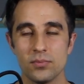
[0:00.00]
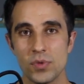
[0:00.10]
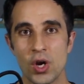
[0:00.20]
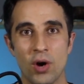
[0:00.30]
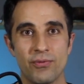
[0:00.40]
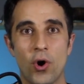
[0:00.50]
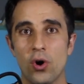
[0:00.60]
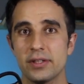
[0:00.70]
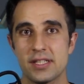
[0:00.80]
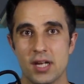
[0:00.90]
of all
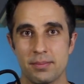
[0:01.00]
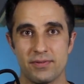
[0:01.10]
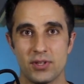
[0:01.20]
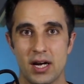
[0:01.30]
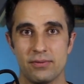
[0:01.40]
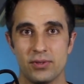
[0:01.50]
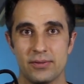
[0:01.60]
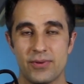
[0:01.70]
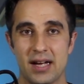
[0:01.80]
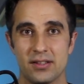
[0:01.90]
these types of diet for
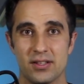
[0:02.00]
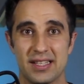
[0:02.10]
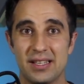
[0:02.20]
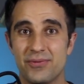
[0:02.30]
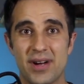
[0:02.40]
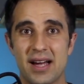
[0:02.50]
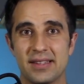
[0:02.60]
fat loss. And in fact, there